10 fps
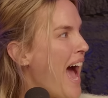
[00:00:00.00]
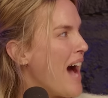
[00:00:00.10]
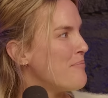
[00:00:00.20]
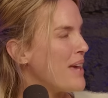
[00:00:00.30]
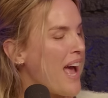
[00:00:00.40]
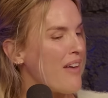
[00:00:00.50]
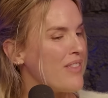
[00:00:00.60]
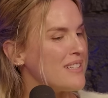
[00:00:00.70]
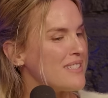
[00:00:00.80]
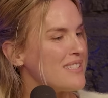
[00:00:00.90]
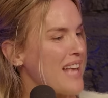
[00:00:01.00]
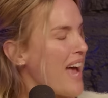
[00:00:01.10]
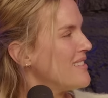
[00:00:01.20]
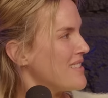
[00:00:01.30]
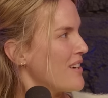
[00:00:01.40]
happy and then
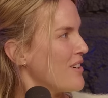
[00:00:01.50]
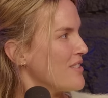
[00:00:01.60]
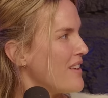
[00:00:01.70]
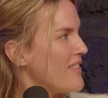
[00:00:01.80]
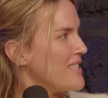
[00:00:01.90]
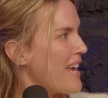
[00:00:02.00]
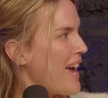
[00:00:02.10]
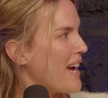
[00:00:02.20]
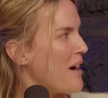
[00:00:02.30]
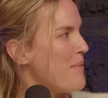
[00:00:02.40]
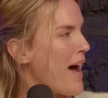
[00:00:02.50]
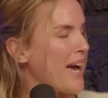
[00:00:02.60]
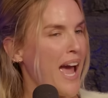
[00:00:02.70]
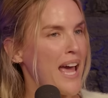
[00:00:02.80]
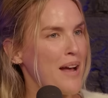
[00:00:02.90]
sad stickers on the day I come
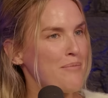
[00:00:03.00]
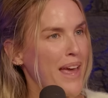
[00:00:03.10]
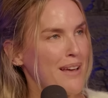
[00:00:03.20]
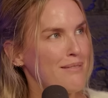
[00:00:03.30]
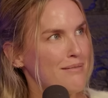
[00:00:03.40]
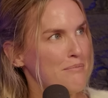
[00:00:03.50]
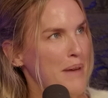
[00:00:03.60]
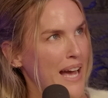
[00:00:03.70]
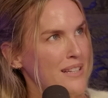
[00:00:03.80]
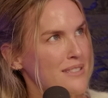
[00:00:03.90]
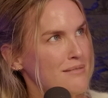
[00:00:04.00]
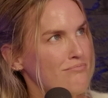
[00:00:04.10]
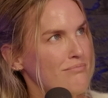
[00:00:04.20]
back. And I'm like, Max,